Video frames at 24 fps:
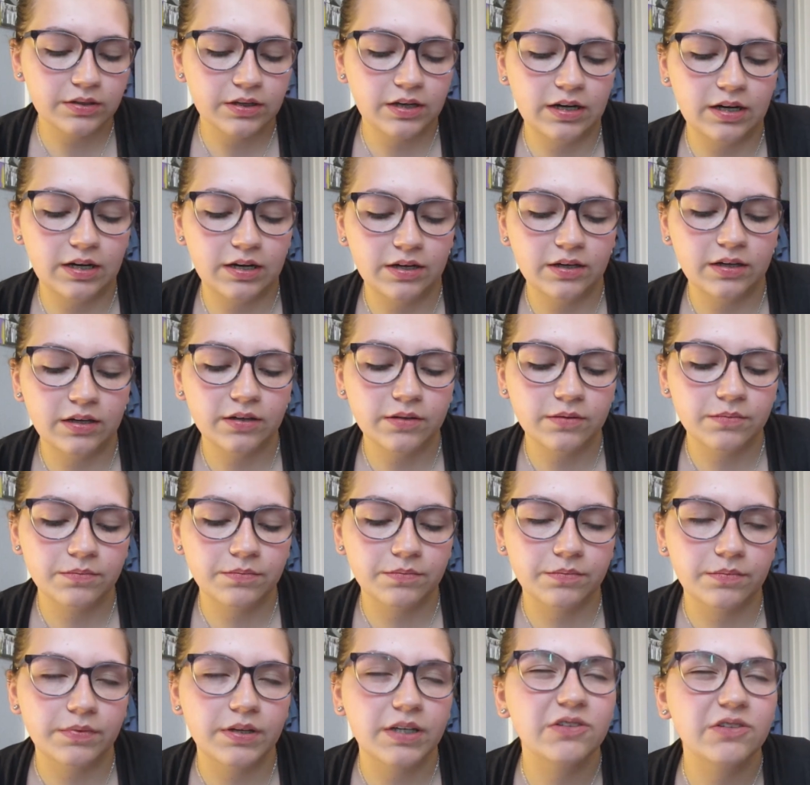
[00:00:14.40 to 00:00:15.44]

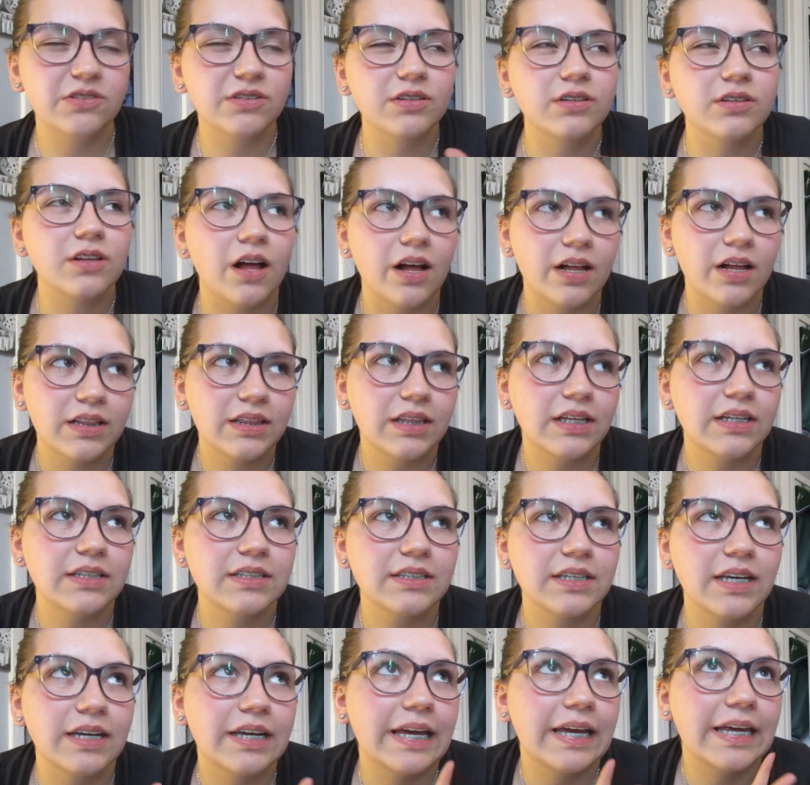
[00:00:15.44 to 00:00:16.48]
was a lot
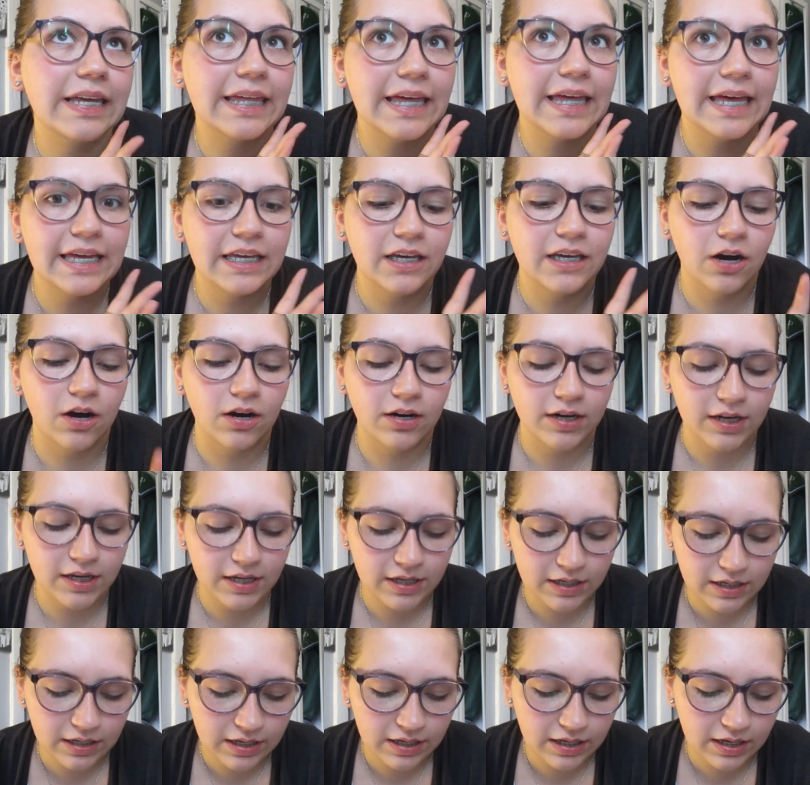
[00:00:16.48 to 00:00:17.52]
less like
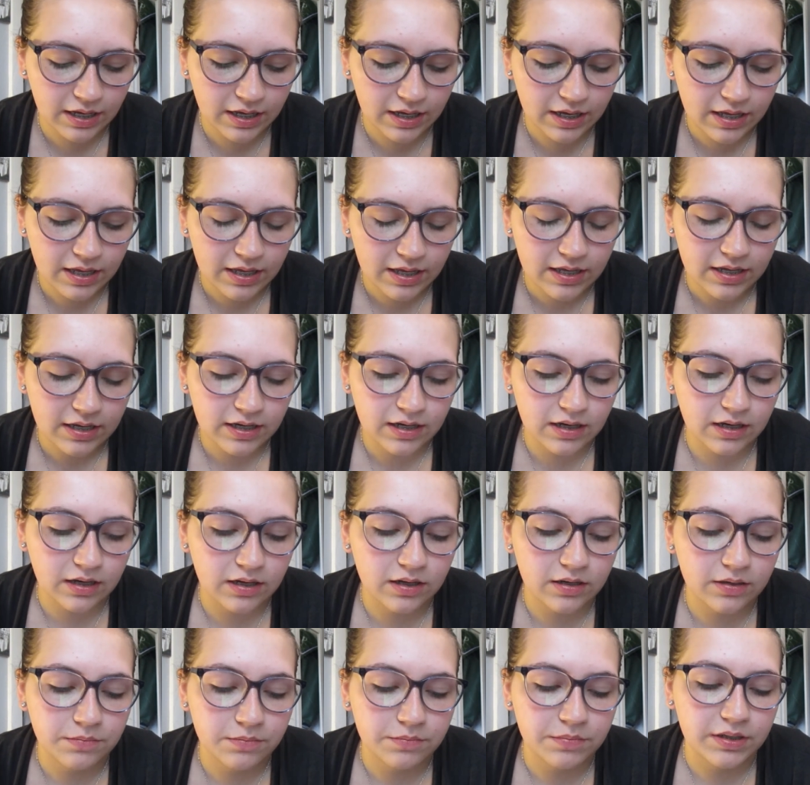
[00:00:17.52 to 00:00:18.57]
chaotic
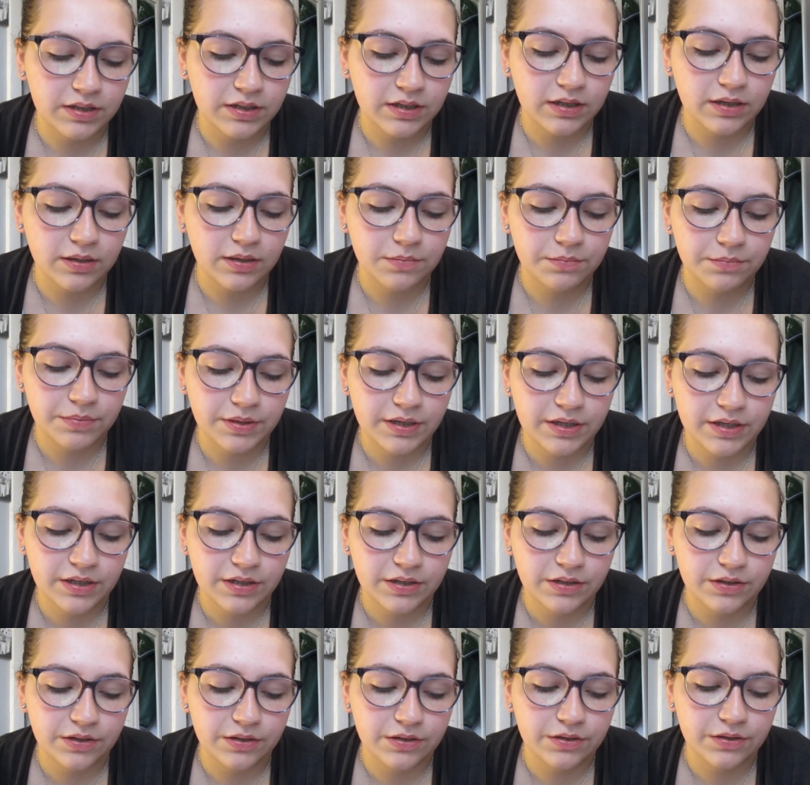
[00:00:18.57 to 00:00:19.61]

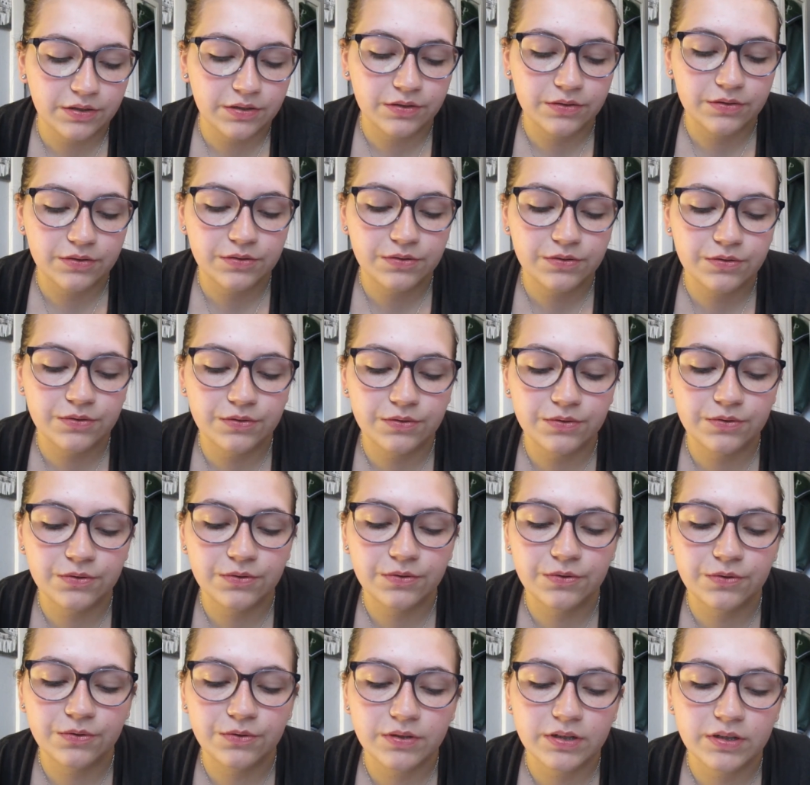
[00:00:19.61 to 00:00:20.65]
compared
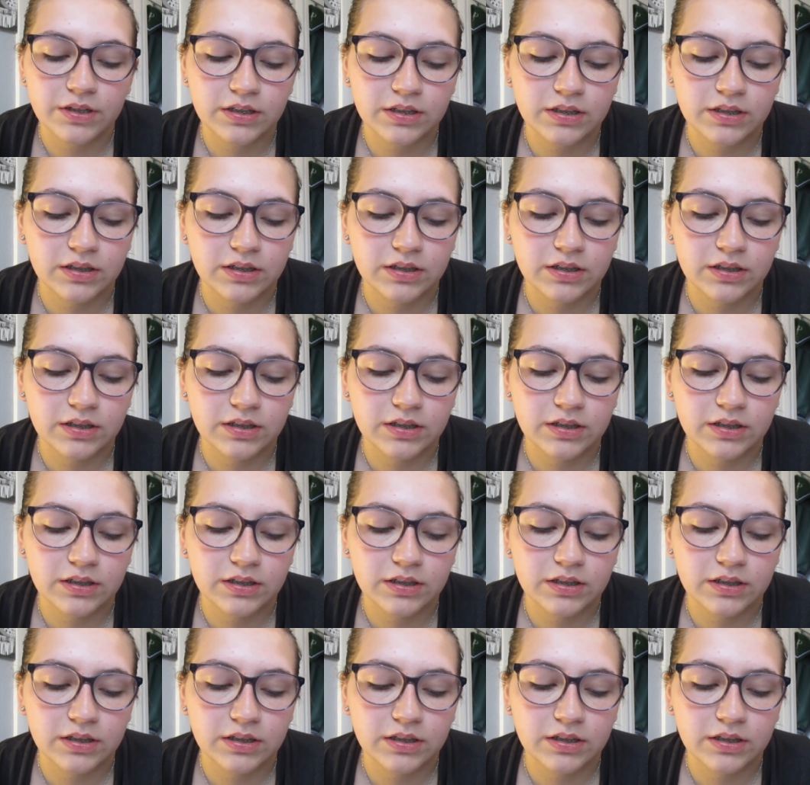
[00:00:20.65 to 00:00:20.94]
to